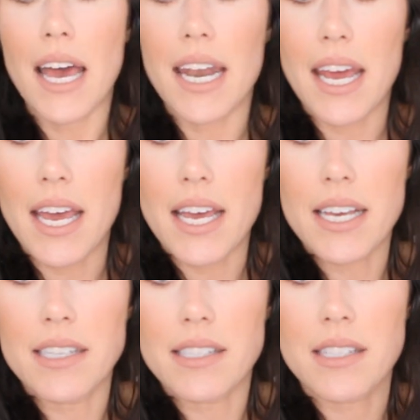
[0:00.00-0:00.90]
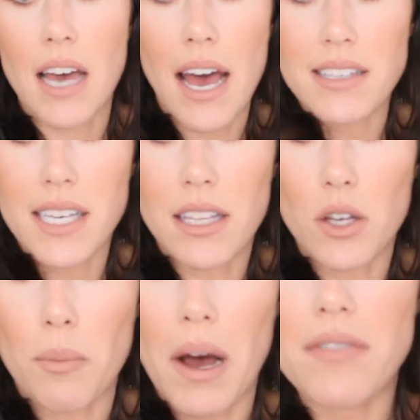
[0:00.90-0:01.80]
It is has like a
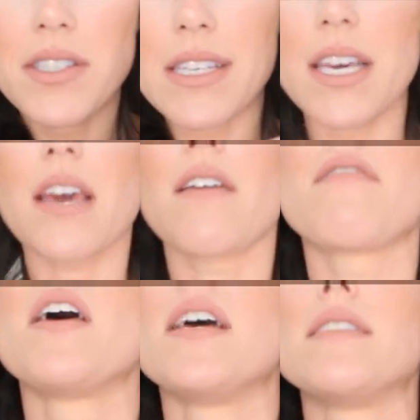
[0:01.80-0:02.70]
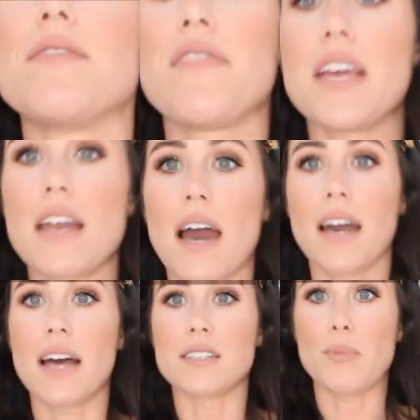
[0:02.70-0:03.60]
little puff sleeve, it's
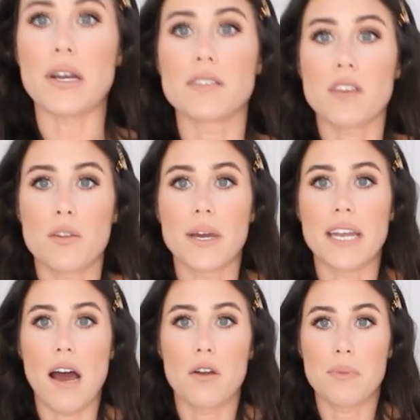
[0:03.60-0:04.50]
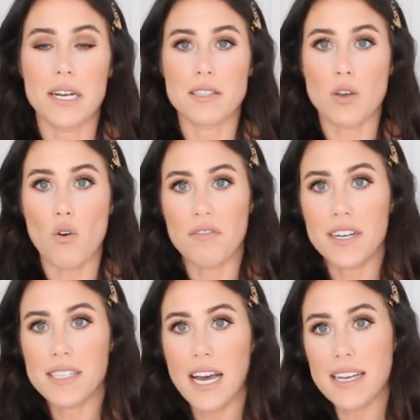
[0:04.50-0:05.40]
v-neck, has buttons all the way down, but it's
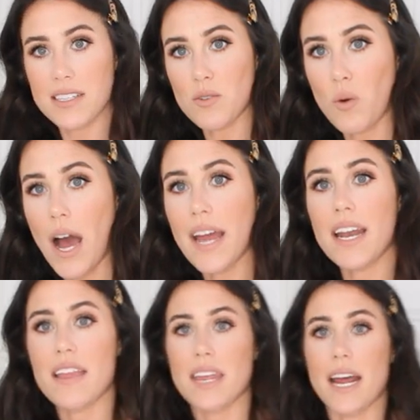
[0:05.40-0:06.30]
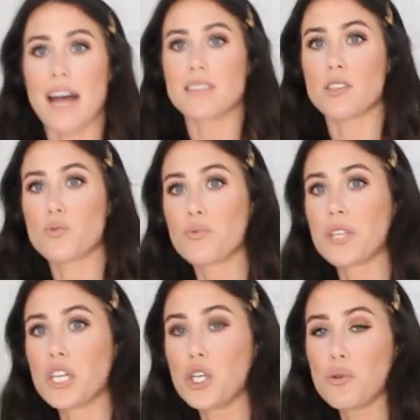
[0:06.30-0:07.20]
oversized and wide, and then it has this
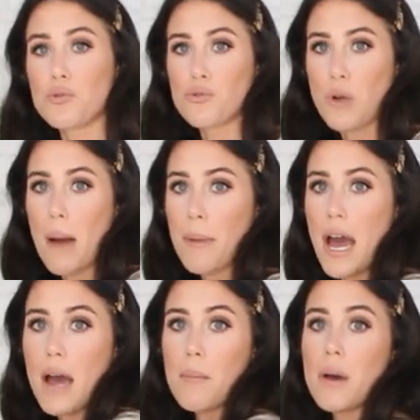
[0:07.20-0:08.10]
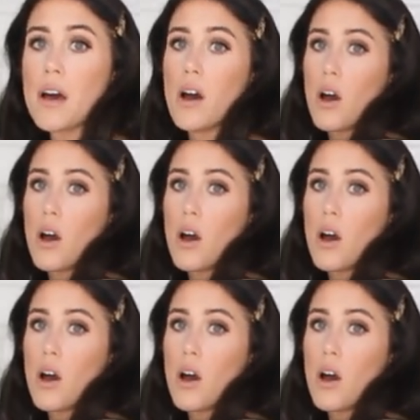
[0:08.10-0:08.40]
really cute drop hem